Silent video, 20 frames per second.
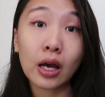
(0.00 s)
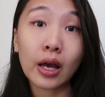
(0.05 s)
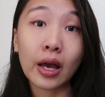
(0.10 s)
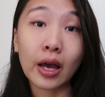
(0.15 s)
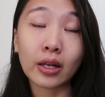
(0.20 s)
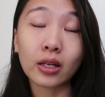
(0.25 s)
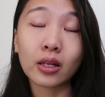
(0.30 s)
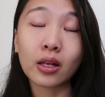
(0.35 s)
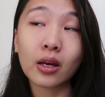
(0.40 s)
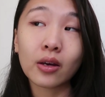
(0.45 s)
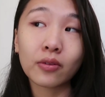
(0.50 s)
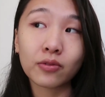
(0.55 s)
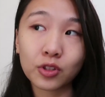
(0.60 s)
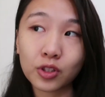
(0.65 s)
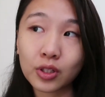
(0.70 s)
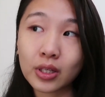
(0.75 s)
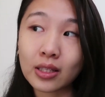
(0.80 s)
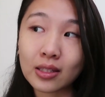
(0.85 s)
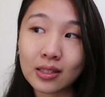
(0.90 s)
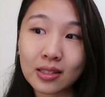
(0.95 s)
And as
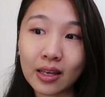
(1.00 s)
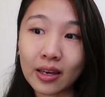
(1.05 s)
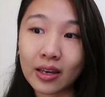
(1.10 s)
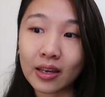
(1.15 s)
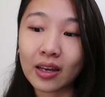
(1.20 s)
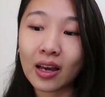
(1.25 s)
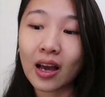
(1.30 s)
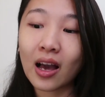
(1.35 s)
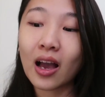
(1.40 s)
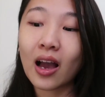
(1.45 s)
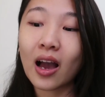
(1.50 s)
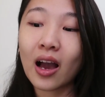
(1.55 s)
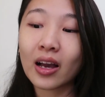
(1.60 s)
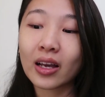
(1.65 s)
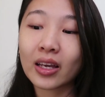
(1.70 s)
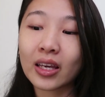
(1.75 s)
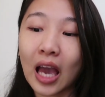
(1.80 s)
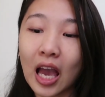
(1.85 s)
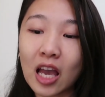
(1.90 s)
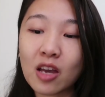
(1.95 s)
you can see,
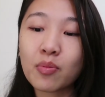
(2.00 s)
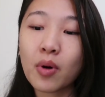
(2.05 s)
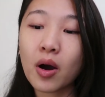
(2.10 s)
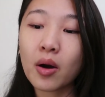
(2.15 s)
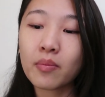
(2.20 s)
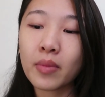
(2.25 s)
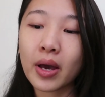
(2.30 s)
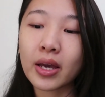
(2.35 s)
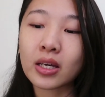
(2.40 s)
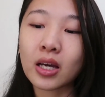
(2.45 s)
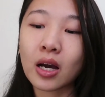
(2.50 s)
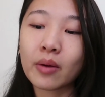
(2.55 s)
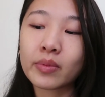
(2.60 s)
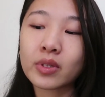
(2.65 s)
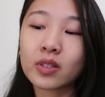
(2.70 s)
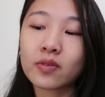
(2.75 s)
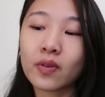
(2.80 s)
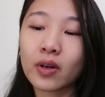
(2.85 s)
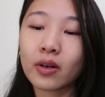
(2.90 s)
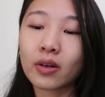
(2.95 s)
K-pop makeup
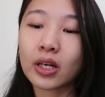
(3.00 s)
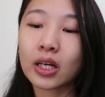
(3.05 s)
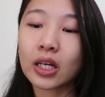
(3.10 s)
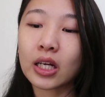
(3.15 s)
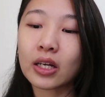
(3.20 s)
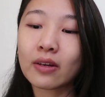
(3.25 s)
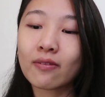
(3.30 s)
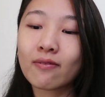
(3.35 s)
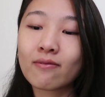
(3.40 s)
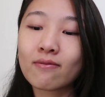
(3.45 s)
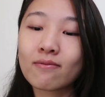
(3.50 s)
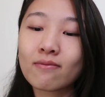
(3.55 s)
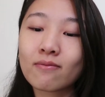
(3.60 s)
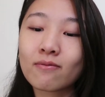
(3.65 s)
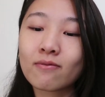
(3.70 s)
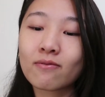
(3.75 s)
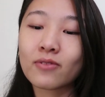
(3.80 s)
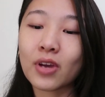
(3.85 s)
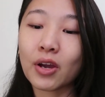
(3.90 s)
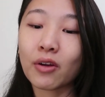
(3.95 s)
is very,
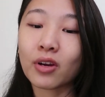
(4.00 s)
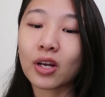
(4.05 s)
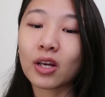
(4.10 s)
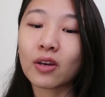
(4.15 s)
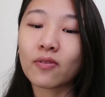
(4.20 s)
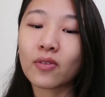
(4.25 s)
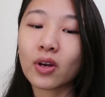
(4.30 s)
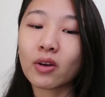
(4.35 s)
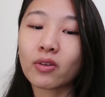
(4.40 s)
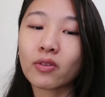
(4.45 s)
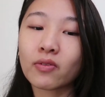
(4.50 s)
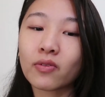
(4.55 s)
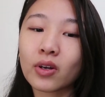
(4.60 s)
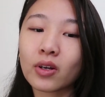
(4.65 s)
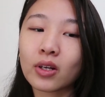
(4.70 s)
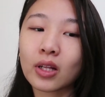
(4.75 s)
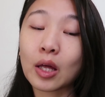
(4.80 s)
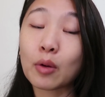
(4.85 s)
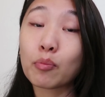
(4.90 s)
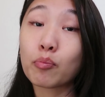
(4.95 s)
very, very,
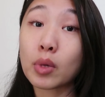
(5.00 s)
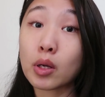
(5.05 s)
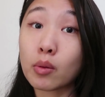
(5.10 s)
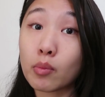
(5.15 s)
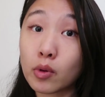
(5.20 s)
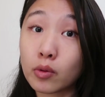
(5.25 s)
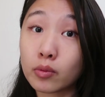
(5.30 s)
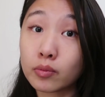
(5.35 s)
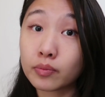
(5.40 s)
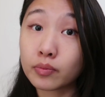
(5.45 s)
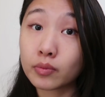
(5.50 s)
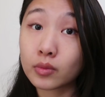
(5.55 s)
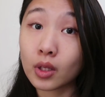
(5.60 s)
very like minimal.